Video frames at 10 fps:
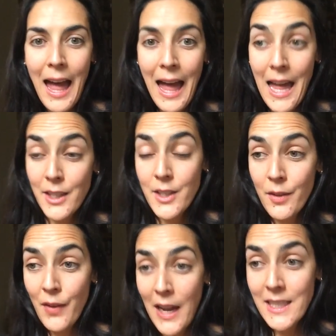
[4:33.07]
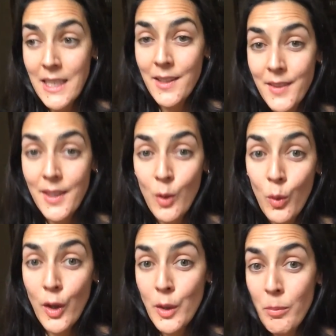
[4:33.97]
And the fact is that
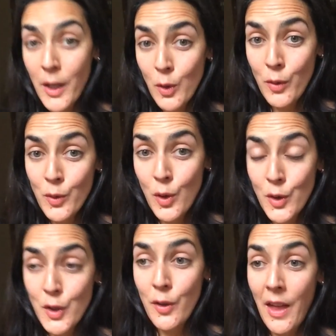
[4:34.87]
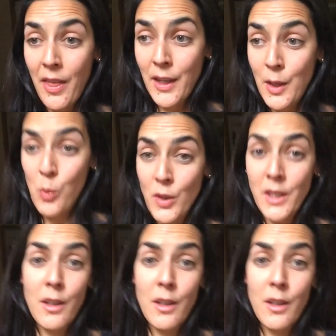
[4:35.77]
although you might not have got to do that thing you wanted,